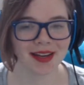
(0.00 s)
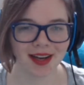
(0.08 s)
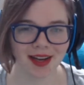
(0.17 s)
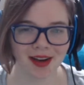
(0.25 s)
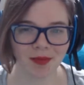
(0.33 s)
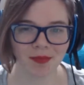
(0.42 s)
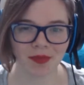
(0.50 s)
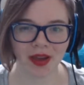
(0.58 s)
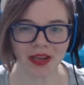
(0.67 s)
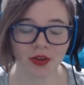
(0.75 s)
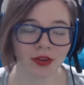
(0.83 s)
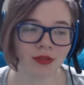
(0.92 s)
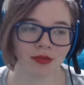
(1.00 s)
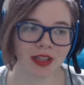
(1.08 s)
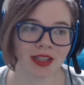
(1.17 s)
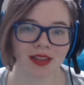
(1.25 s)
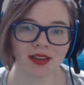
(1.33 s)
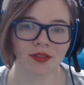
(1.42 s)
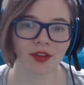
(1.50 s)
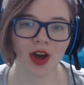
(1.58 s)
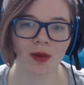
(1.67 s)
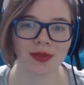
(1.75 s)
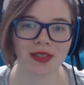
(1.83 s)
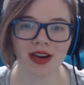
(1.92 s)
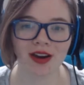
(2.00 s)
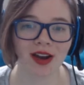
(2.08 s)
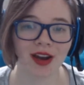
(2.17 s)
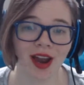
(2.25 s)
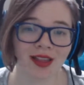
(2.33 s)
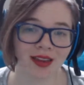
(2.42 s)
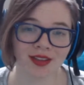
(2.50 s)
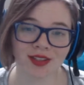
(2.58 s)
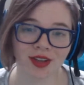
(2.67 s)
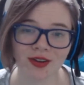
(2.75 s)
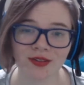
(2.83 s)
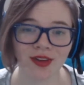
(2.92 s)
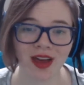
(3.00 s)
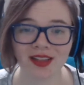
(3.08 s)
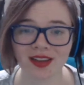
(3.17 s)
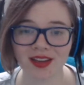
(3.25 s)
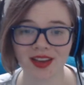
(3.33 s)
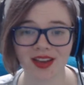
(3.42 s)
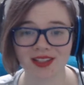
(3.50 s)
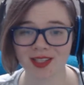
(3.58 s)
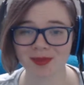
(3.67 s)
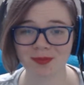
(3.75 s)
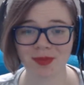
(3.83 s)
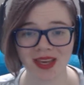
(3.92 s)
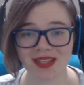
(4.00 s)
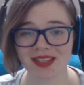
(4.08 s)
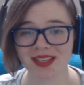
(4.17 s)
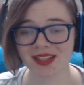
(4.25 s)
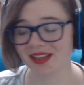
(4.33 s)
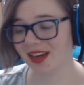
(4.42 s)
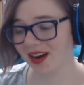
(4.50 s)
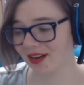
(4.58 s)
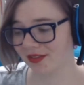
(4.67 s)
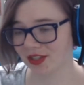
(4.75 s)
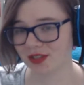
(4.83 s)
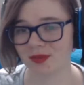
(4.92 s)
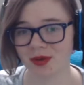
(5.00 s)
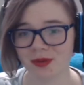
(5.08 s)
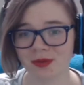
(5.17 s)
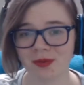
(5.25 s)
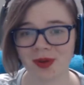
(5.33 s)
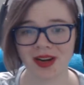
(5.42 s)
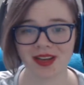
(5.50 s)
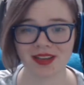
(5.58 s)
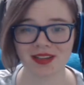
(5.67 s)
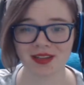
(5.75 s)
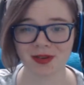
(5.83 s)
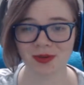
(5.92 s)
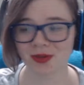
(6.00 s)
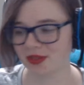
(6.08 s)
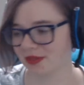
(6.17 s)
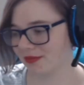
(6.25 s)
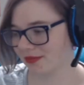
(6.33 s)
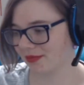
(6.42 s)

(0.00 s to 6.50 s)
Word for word: Um, I couldn't really think of commentary. I like Stardew Valley because it's basically Harvest Moon, but I can use,